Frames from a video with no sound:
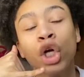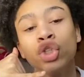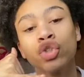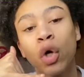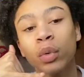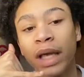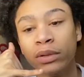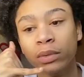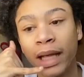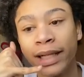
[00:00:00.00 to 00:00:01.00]
So can
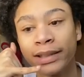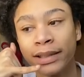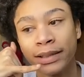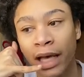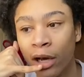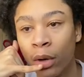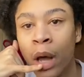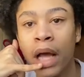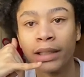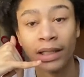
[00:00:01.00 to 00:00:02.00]
you like just tell
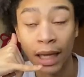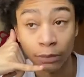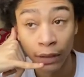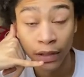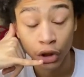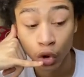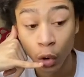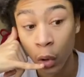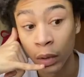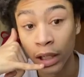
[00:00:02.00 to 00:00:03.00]
the cab driver that you're
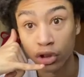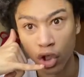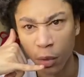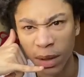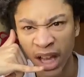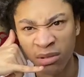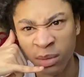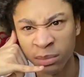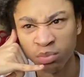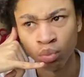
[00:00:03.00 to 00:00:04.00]
gonna like, you know, pay
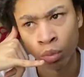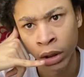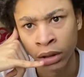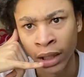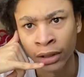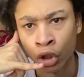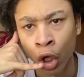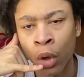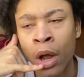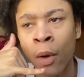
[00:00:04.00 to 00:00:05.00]
when like, you
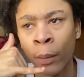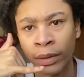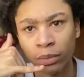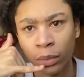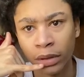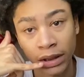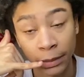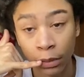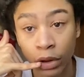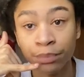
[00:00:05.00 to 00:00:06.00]
know, when we get to the
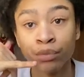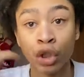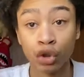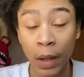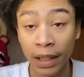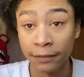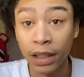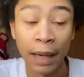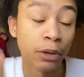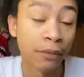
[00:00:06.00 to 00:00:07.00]
building. So I give the
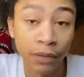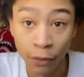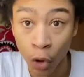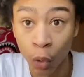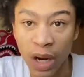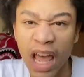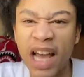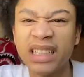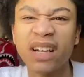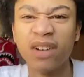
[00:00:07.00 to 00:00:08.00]
cab driver the phone. I
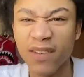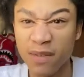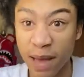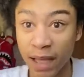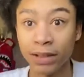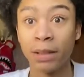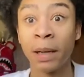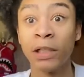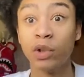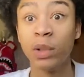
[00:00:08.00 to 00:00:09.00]
said Raven Baxter.
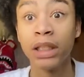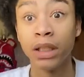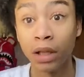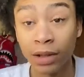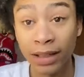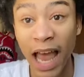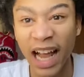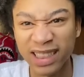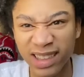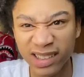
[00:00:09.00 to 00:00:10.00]
Mind you, he looked
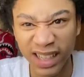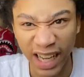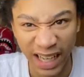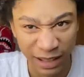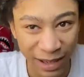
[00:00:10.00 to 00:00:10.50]
at the name.